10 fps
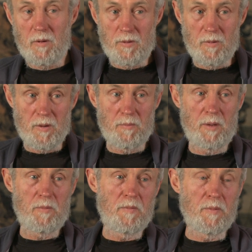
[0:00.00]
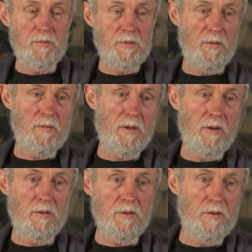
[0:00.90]
And I'm talking people from
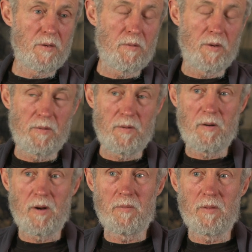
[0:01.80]
17 to 25,